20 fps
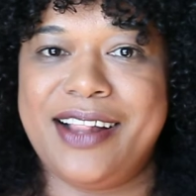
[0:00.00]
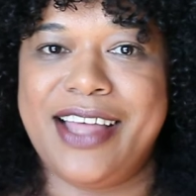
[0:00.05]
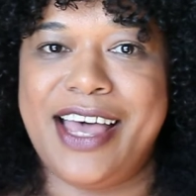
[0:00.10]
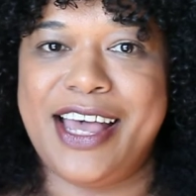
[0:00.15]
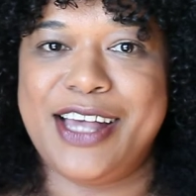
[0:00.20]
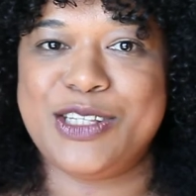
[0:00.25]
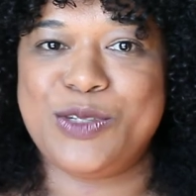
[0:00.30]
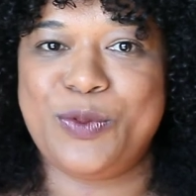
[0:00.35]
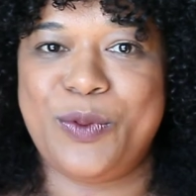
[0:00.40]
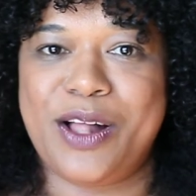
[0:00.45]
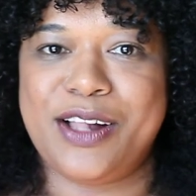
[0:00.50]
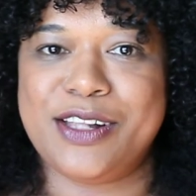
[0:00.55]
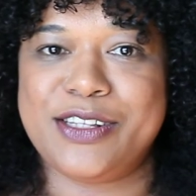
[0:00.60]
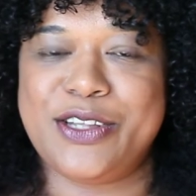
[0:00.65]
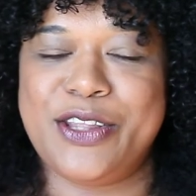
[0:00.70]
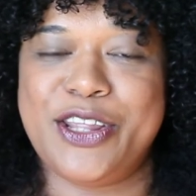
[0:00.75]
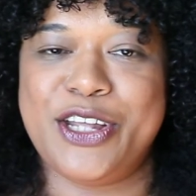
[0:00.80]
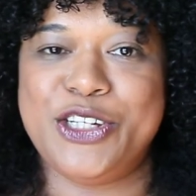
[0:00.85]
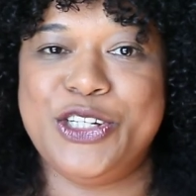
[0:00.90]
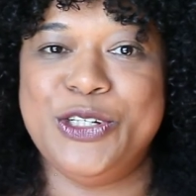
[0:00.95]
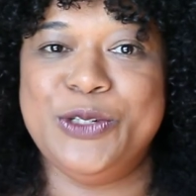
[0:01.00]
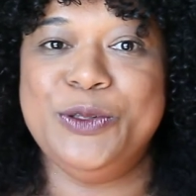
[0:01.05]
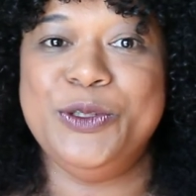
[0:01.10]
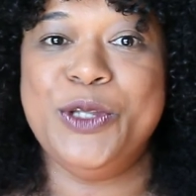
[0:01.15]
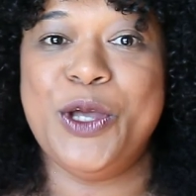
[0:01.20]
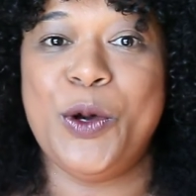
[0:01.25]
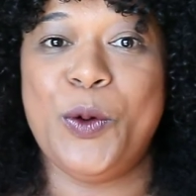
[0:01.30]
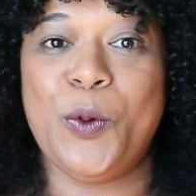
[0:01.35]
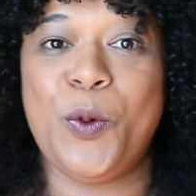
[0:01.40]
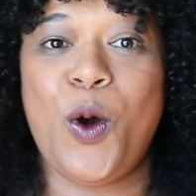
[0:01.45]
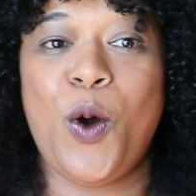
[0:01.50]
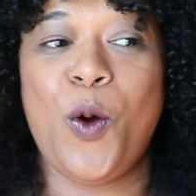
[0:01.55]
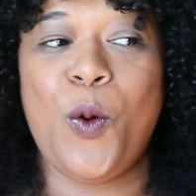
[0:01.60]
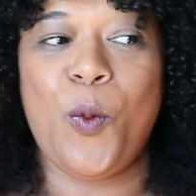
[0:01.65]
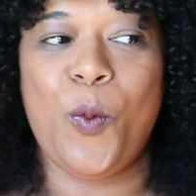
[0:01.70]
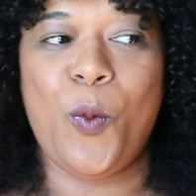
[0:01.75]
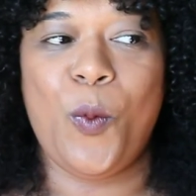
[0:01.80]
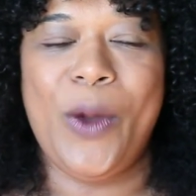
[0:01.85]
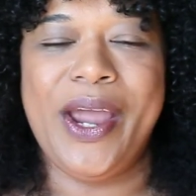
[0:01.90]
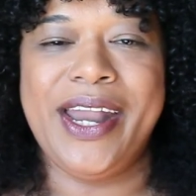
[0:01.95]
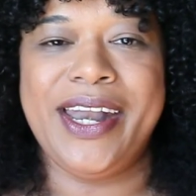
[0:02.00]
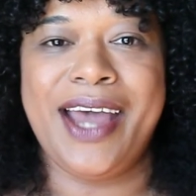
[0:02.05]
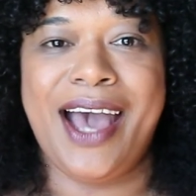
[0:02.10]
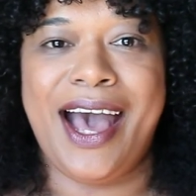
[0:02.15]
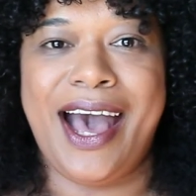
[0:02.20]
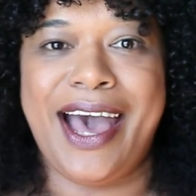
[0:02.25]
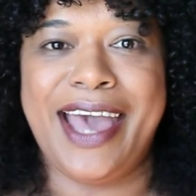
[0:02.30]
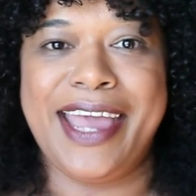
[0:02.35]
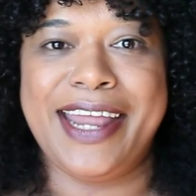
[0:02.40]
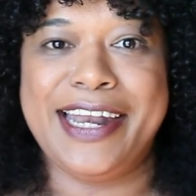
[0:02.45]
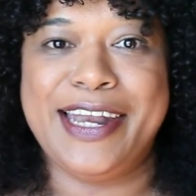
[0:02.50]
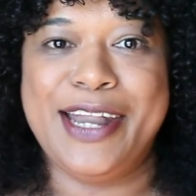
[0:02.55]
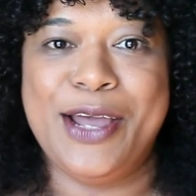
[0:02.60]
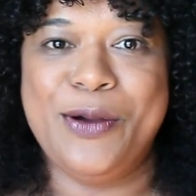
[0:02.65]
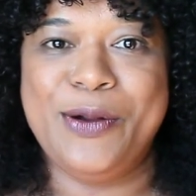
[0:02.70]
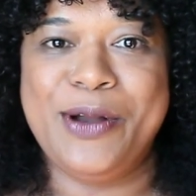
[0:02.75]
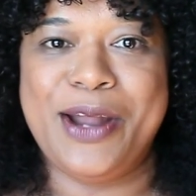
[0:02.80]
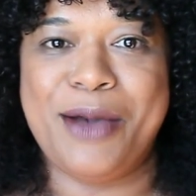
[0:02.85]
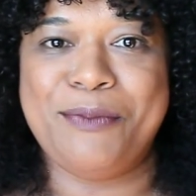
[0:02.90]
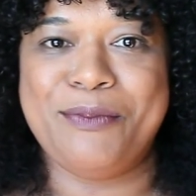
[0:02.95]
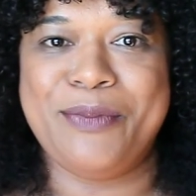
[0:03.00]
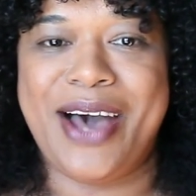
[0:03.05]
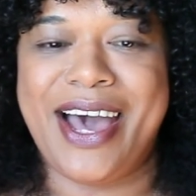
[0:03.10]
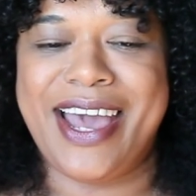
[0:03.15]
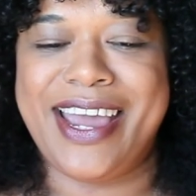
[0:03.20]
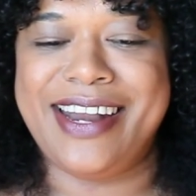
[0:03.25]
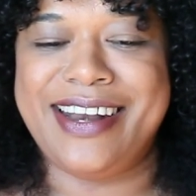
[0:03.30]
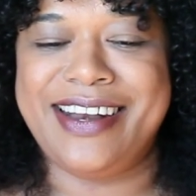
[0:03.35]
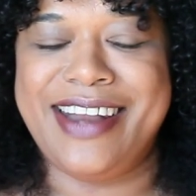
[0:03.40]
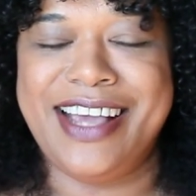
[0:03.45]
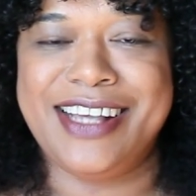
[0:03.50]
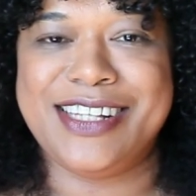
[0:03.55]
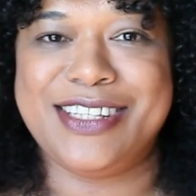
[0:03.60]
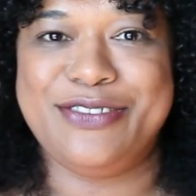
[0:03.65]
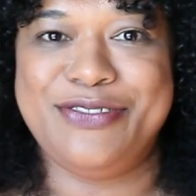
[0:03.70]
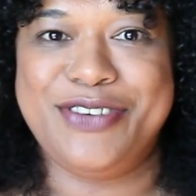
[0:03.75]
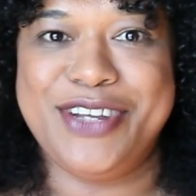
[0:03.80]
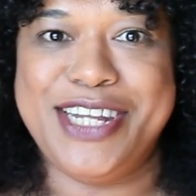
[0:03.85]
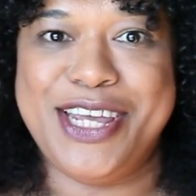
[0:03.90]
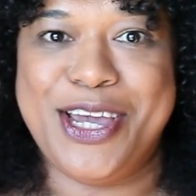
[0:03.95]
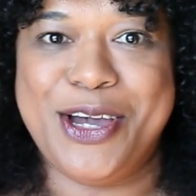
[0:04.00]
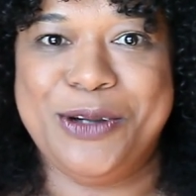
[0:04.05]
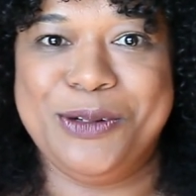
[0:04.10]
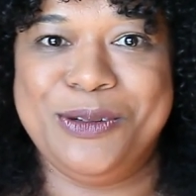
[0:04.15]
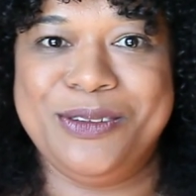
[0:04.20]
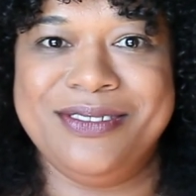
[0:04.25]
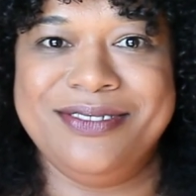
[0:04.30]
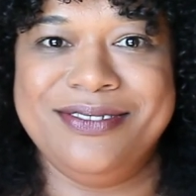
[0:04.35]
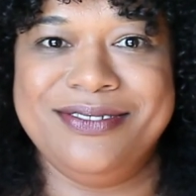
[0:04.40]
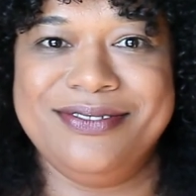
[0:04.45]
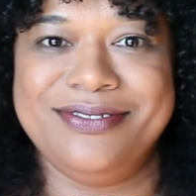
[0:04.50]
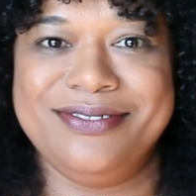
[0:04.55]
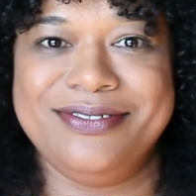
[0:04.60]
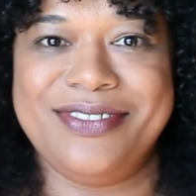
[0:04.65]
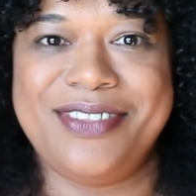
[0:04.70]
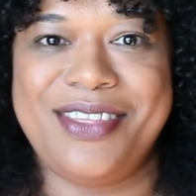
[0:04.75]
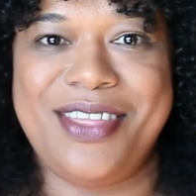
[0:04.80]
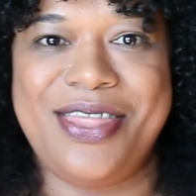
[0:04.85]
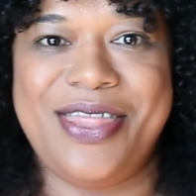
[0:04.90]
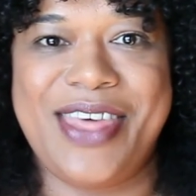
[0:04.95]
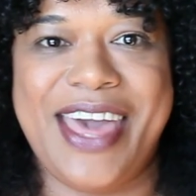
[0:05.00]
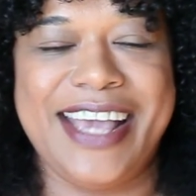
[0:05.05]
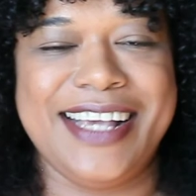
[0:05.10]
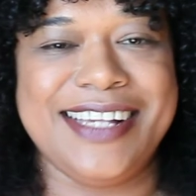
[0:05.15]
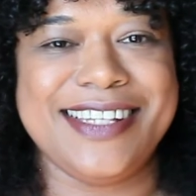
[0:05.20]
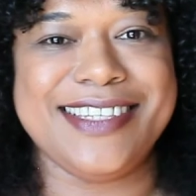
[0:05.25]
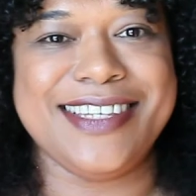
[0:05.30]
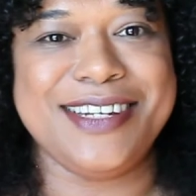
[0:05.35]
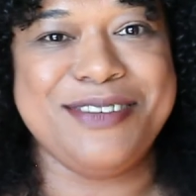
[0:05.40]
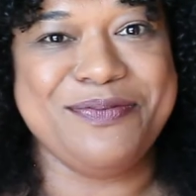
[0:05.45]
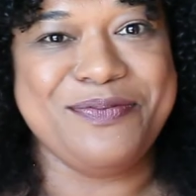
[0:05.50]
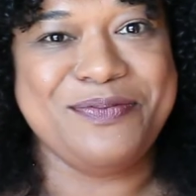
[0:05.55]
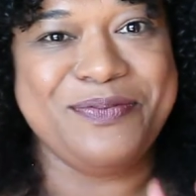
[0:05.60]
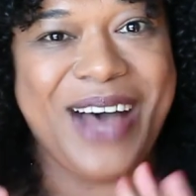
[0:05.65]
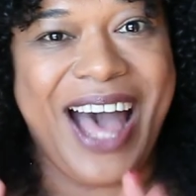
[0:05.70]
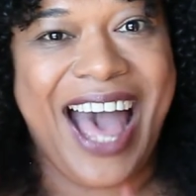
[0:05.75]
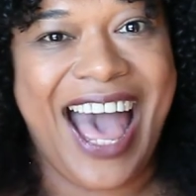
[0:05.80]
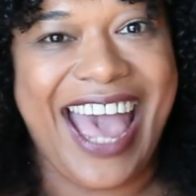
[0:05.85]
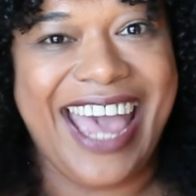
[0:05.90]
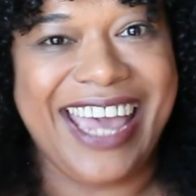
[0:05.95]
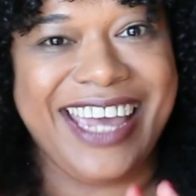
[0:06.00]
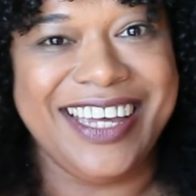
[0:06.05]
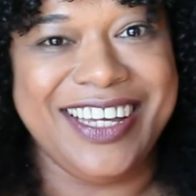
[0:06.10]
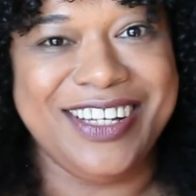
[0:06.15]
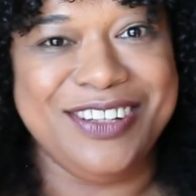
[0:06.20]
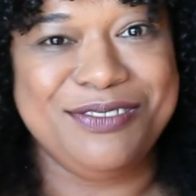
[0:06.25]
as well so that you'll know when I load my next video. Thanks and bye.